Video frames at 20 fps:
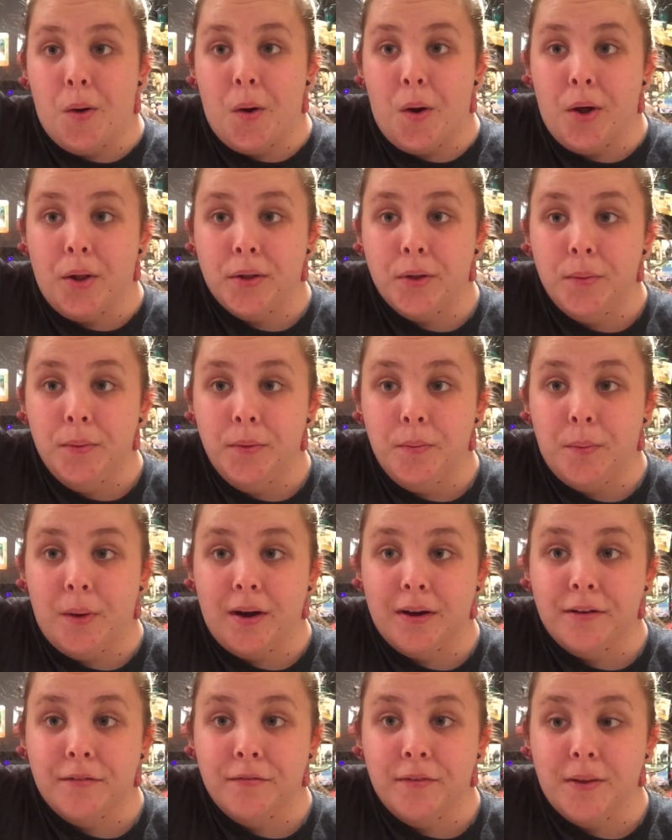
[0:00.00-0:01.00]
Hollywood
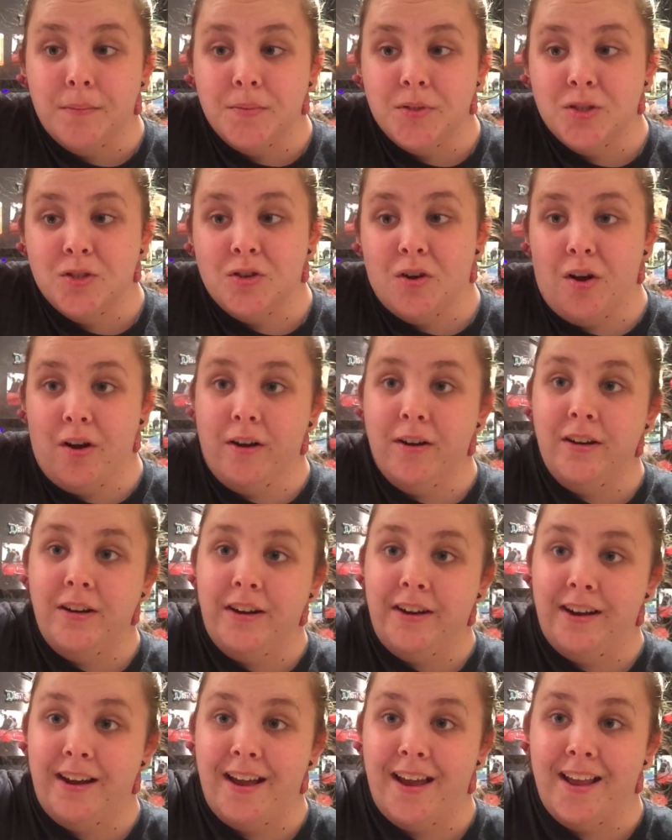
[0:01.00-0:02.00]
Walk of Fame star,
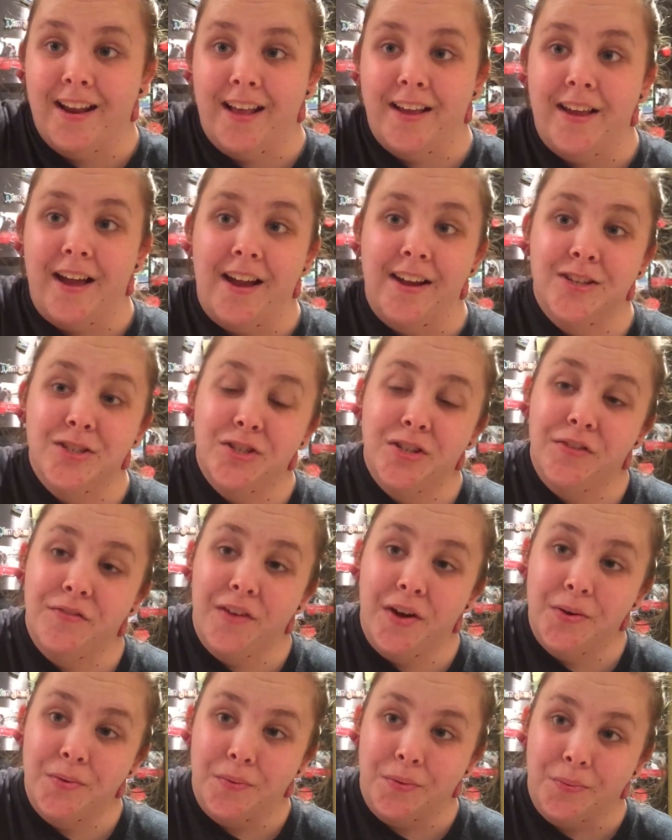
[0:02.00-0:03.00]
and I actually
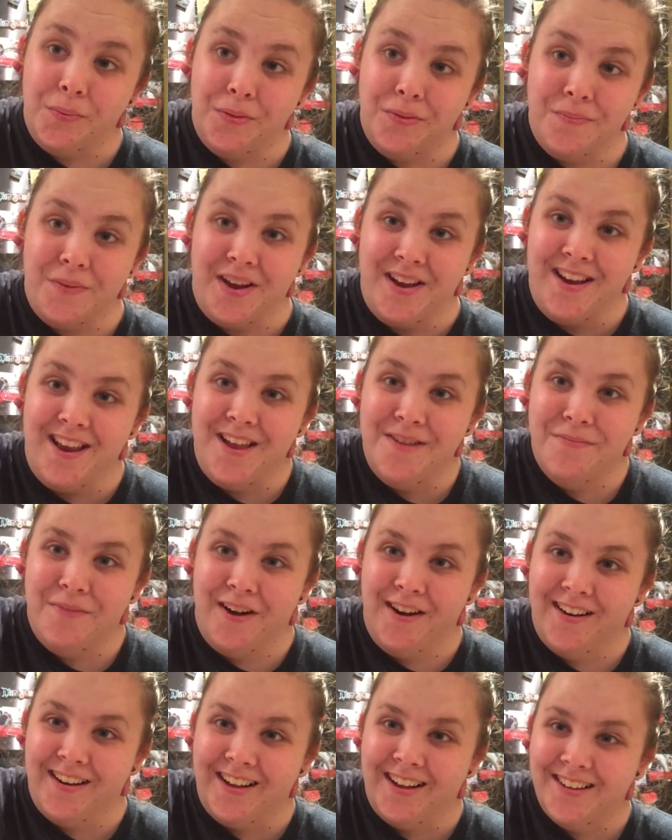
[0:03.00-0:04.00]
found one with my name
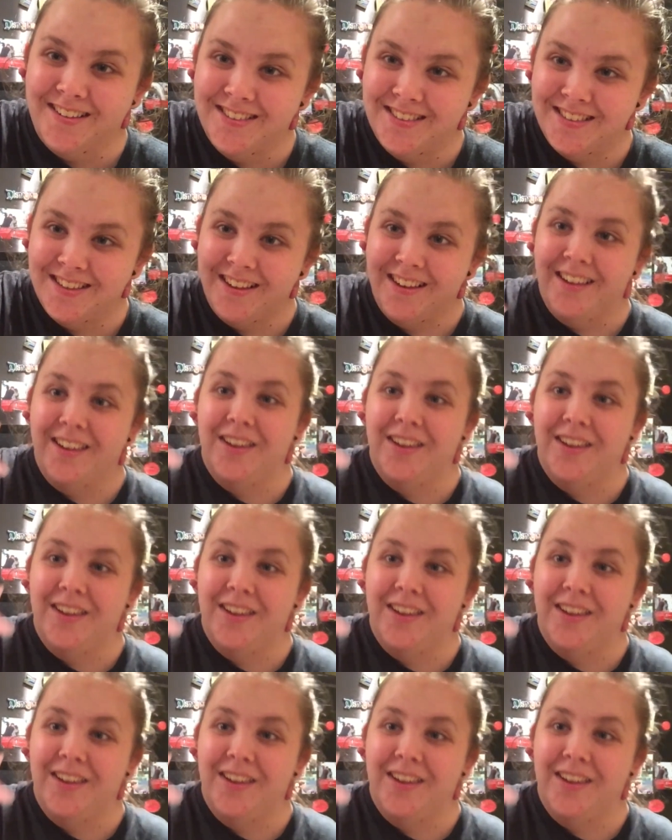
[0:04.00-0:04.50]
on it.